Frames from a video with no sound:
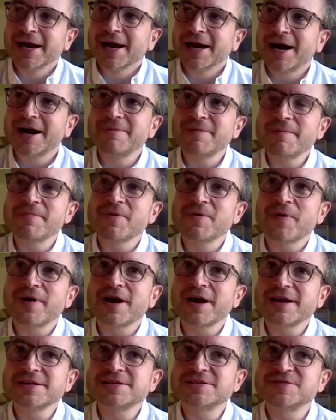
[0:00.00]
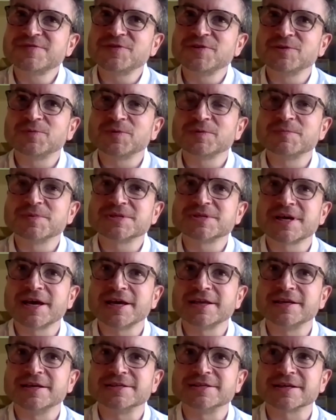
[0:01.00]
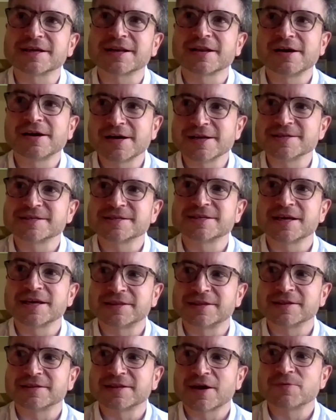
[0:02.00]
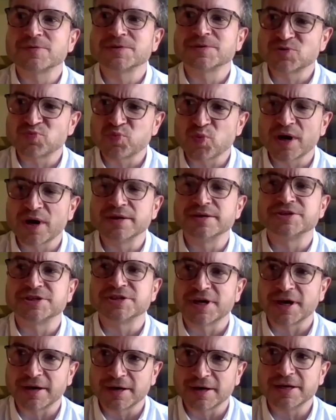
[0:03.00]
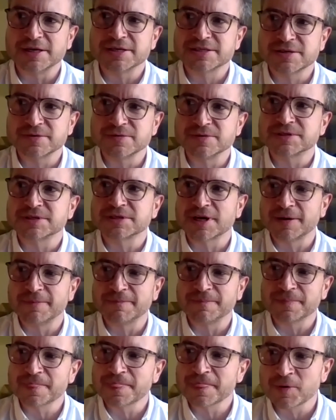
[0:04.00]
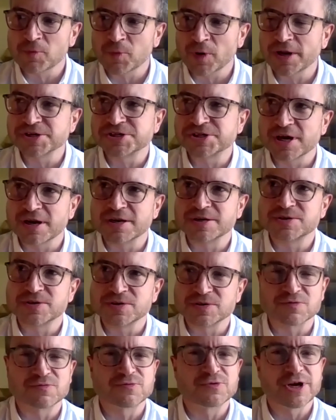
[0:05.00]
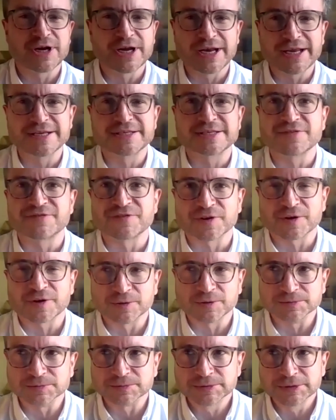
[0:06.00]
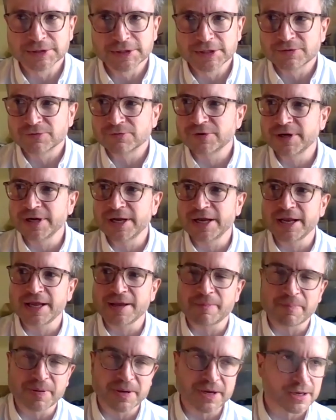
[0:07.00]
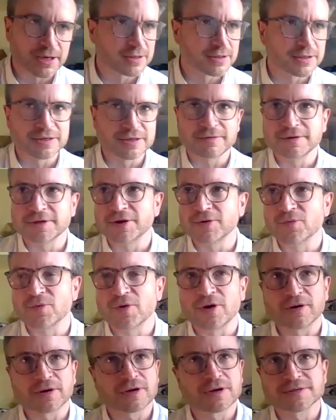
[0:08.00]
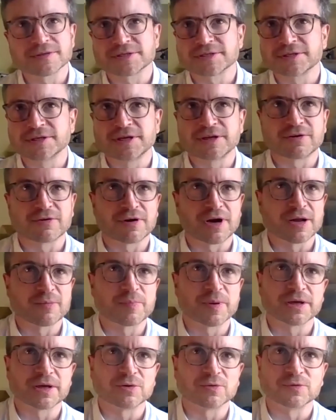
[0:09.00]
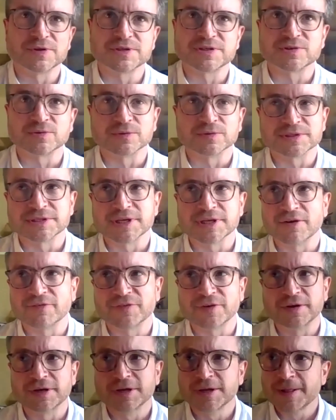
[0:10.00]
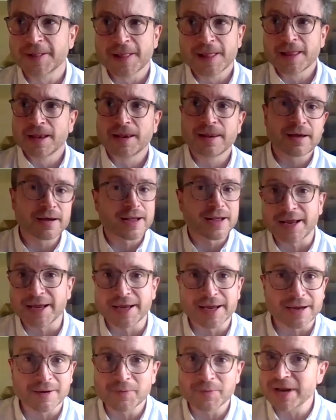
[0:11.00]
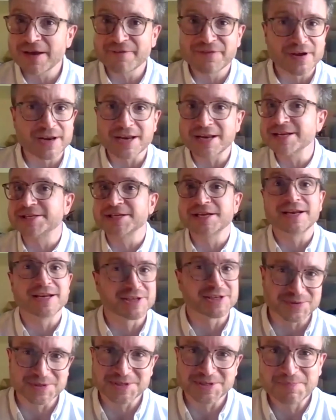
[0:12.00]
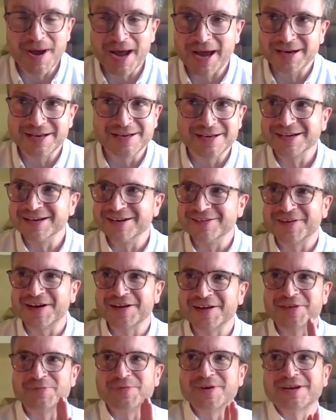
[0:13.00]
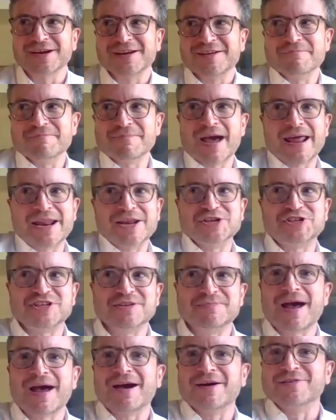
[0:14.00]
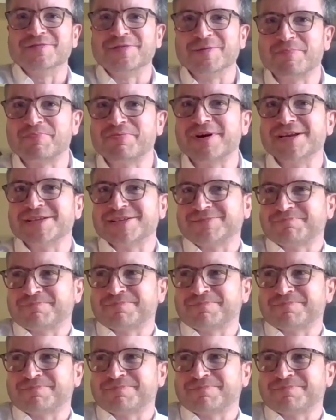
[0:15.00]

I remember when I interviewed with Mercedes, the client said that there was this one journalist who's really difficult, really a pain in the constantly griping and all this sort of stuff. And luckily, we never had any dealings with this man. I think we kind of managed him out of the press